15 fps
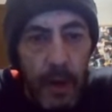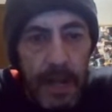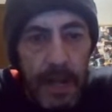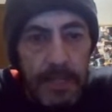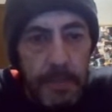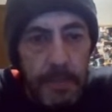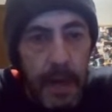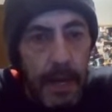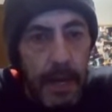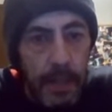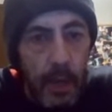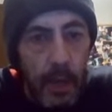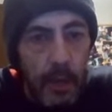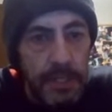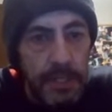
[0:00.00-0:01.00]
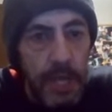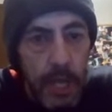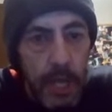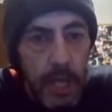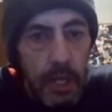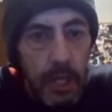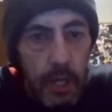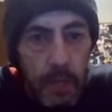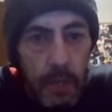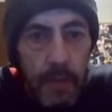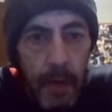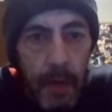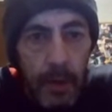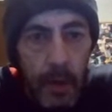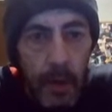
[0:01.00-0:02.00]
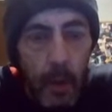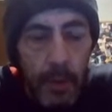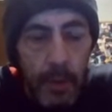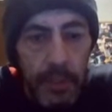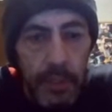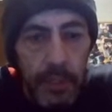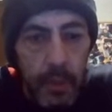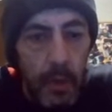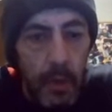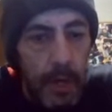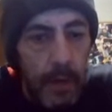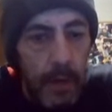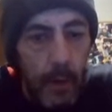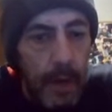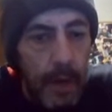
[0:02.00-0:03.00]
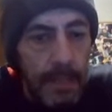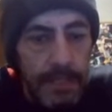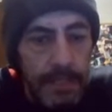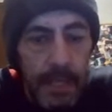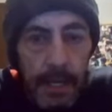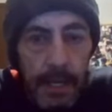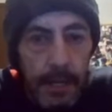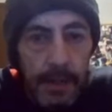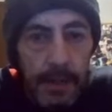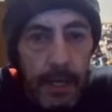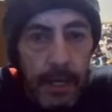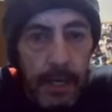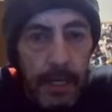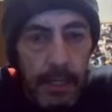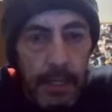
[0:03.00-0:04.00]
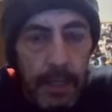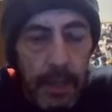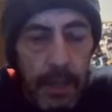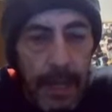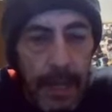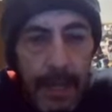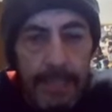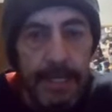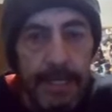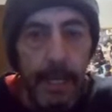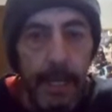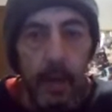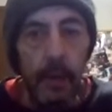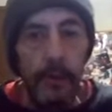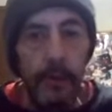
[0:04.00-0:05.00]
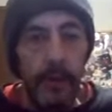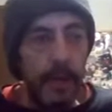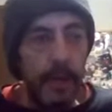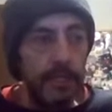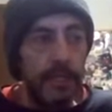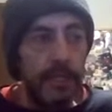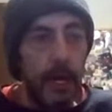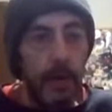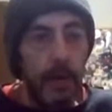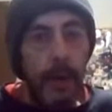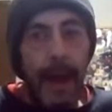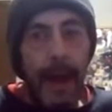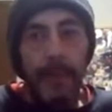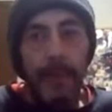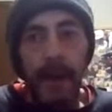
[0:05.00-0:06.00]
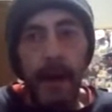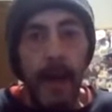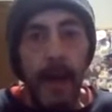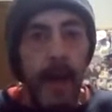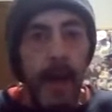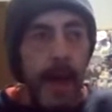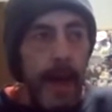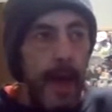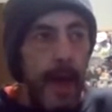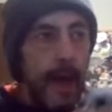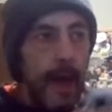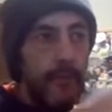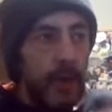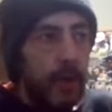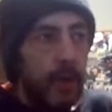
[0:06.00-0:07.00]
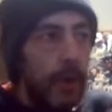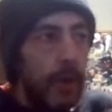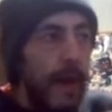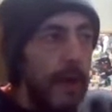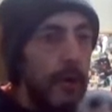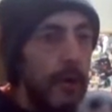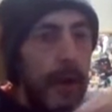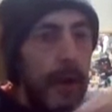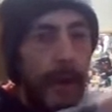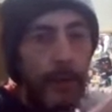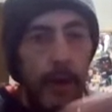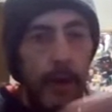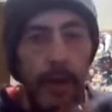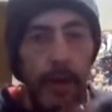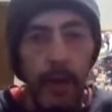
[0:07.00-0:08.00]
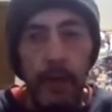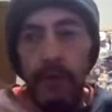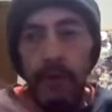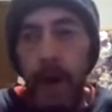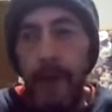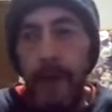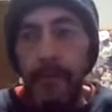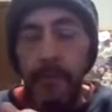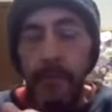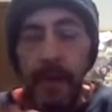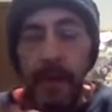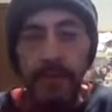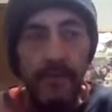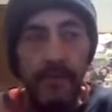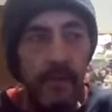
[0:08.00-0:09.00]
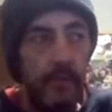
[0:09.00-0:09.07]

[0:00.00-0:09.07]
point he's making, though, is you better know what you're doing. Otherwise, they're going to do, like I said earlier, they're going to start grabbing at every creditor out there, going to look for every piece of